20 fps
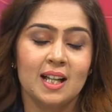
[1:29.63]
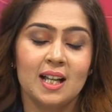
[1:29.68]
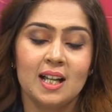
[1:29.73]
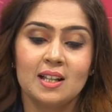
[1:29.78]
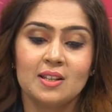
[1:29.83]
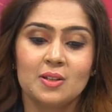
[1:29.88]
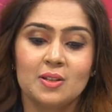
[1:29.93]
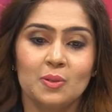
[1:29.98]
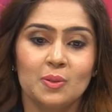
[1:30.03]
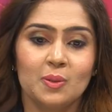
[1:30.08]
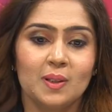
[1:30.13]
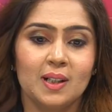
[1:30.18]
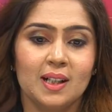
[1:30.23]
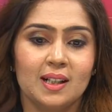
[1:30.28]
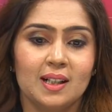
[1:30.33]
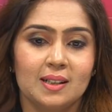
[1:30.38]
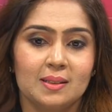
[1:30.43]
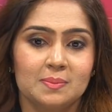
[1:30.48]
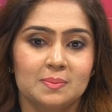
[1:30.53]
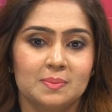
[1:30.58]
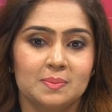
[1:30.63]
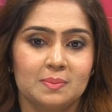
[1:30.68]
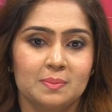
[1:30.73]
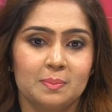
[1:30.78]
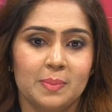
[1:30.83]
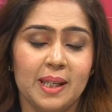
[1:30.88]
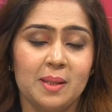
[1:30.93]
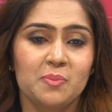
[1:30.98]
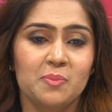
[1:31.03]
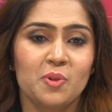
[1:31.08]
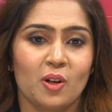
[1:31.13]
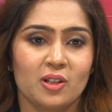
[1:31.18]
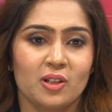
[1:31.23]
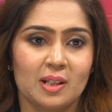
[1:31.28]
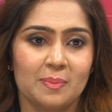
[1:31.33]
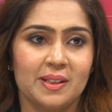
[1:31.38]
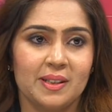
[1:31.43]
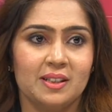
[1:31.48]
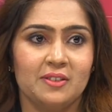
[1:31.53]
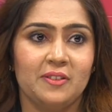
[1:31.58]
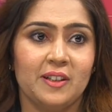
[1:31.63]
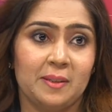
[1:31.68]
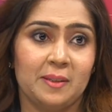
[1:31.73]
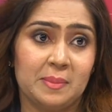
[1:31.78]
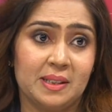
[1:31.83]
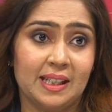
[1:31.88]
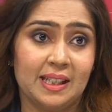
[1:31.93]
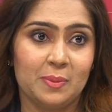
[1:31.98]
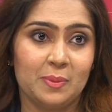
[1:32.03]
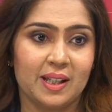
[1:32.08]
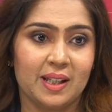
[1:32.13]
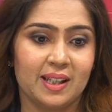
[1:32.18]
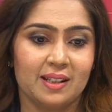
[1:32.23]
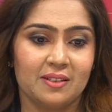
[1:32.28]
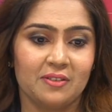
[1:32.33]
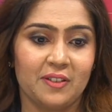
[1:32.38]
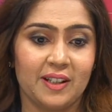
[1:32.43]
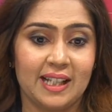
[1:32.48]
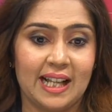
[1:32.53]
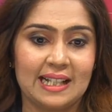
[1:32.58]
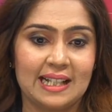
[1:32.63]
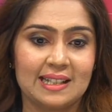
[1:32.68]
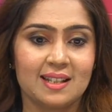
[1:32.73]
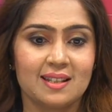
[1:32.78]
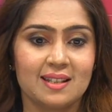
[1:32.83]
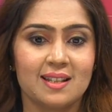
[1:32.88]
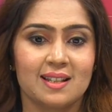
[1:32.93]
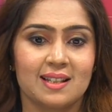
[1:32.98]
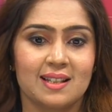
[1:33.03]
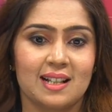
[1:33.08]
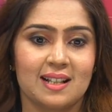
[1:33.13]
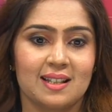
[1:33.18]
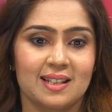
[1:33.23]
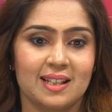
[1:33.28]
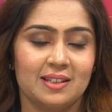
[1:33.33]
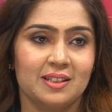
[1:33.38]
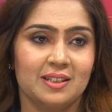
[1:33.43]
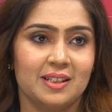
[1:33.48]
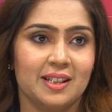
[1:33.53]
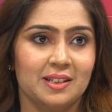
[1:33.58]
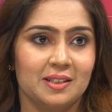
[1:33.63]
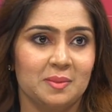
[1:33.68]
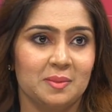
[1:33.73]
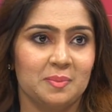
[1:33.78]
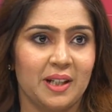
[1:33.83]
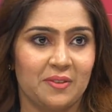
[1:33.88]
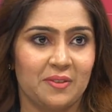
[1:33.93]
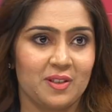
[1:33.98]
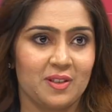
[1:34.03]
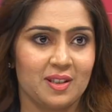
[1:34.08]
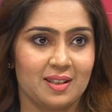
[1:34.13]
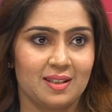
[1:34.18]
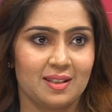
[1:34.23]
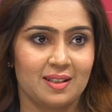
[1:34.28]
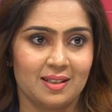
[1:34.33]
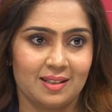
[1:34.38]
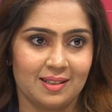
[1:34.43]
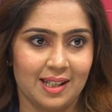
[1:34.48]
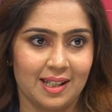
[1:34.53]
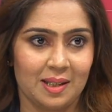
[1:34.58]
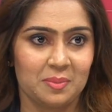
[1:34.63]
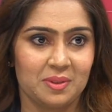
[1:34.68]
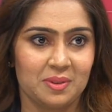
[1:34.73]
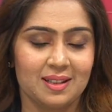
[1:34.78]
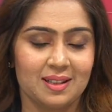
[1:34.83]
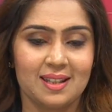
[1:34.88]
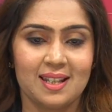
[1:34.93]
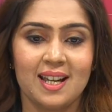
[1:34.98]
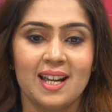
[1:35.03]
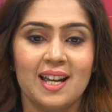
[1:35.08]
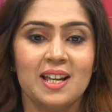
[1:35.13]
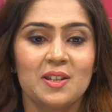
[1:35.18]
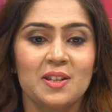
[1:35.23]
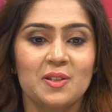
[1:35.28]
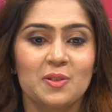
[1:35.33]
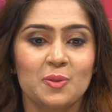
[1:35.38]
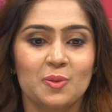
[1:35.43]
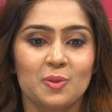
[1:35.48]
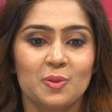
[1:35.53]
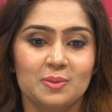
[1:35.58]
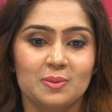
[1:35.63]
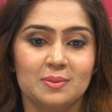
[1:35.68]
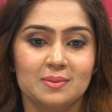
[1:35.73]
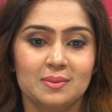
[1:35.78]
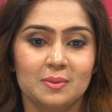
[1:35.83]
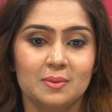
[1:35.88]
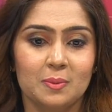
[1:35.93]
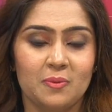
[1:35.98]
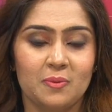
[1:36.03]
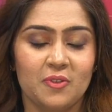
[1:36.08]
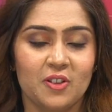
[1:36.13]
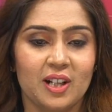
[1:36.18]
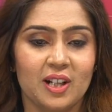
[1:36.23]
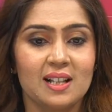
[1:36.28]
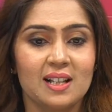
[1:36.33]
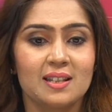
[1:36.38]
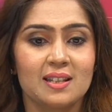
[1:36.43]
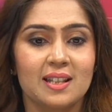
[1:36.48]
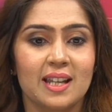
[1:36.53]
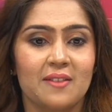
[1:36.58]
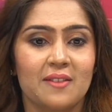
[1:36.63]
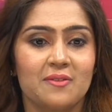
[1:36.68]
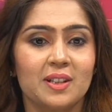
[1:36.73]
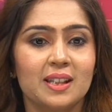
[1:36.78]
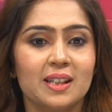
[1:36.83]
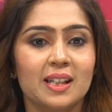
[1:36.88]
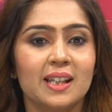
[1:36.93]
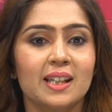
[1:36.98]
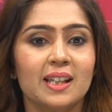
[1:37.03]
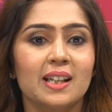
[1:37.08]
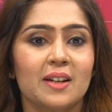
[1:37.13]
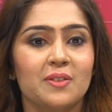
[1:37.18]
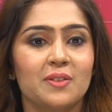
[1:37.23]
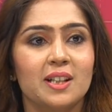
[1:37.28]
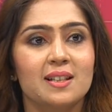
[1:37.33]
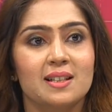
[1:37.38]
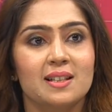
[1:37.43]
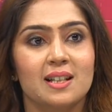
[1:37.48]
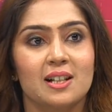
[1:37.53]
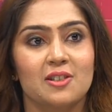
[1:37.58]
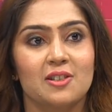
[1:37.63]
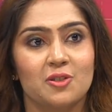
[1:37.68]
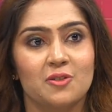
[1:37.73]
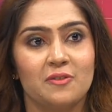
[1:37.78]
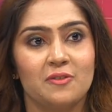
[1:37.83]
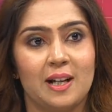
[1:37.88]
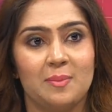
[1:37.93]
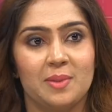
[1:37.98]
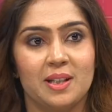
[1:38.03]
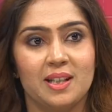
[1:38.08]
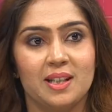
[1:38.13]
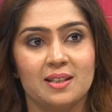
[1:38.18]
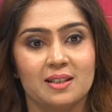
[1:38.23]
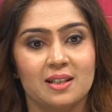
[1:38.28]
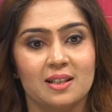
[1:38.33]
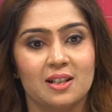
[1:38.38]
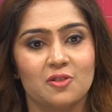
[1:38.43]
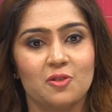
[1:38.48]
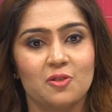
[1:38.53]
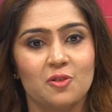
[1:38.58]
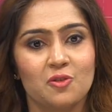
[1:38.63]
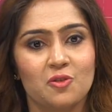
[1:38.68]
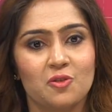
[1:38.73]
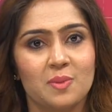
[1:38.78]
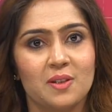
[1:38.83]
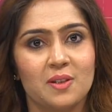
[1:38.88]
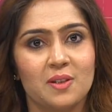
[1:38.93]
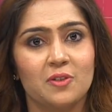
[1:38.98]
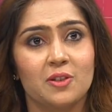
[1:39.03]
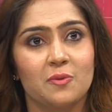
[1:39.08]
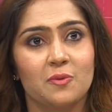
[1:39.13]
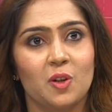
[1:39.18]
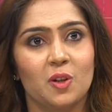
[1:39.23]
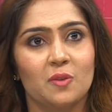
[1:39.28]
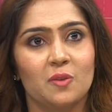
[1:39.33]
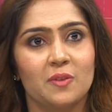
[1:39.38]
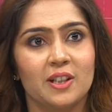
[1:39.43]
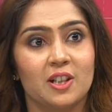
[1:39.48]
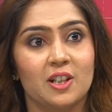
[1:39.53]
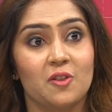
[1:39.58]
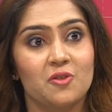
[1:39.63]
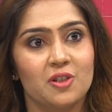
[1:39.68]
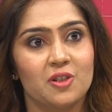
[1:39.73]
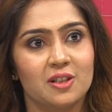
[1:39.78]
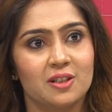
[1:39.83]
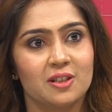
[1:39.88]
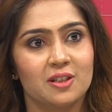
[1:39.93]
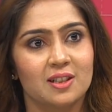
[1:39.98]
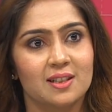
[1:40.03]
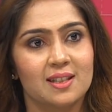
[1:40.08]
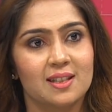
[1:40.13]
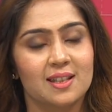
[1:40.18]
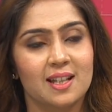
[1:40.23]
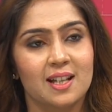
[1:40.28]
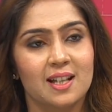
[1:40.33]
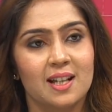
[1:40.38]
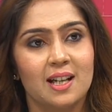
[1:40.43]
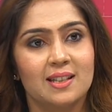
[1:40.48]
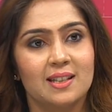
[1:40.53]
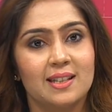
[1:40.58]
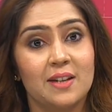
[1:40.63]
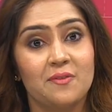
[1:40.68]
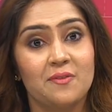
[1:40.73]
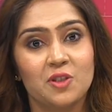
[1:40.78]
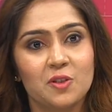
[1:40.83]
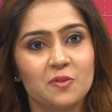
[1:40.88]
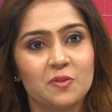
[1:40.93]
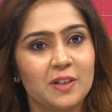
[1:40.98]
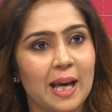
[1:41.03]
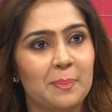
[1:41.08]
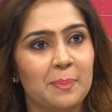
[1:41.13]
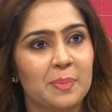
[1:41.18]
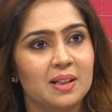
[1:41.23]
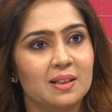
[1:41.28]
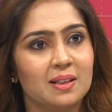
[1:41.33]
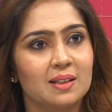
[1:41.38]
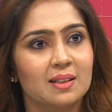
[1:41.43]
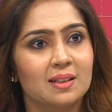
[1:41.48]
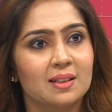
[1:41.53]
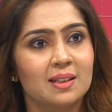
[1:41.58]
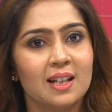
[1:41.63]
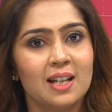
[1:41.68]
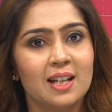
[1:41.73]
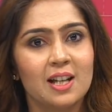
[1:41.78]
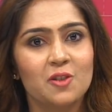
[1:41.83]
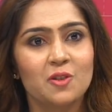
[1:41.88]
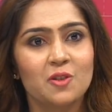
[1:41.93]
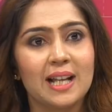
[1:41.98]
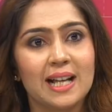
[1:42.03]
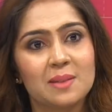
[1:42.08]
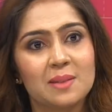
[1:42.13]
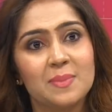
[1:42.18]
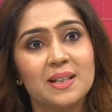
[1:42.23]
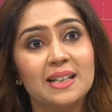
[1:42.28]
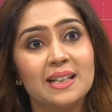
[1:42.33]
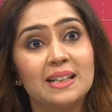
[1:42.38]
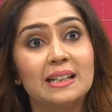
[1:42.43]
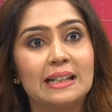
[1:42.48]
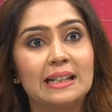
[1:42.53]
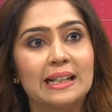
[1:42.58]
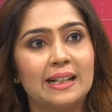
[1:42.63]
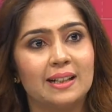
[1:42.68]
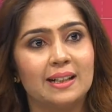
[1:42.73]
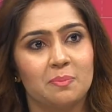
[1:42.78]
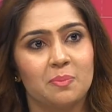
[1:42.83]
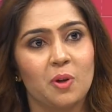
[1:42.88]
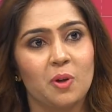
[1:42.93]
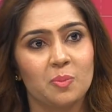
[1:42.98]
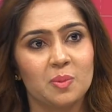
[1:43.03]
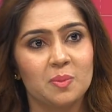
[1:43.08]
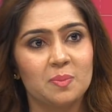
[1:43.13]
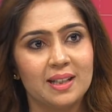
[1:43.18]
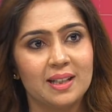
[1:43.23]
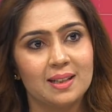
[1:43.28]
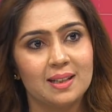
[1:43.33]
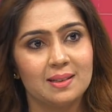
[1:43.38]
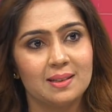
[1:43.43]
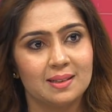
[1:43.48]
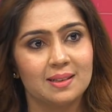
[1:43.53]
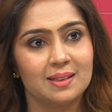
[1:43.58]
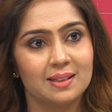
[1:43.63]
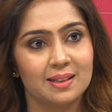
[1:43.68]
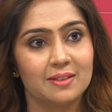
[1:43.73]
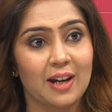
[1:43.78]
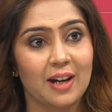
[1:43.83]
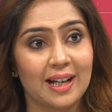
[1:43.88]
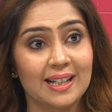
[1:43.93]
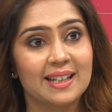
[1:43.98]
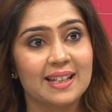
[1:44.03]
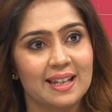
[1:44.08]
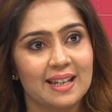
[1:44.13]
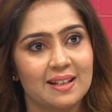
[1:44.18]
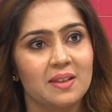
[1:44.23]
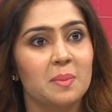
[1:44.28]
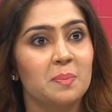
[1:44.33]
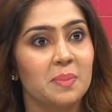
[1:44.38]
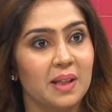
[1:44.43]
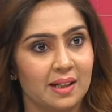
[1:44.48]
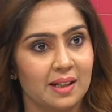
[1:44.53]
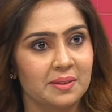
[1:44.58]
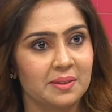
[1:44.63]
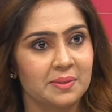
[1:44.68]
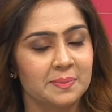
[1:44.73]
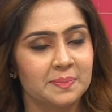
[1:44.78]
So being brought up in a family where finance is discussed at the dinner breakfast tables. So for us, every discussion, family discussion used to be revolving around returns, safety of capital. So it has been ingrained, probably right there in the blood.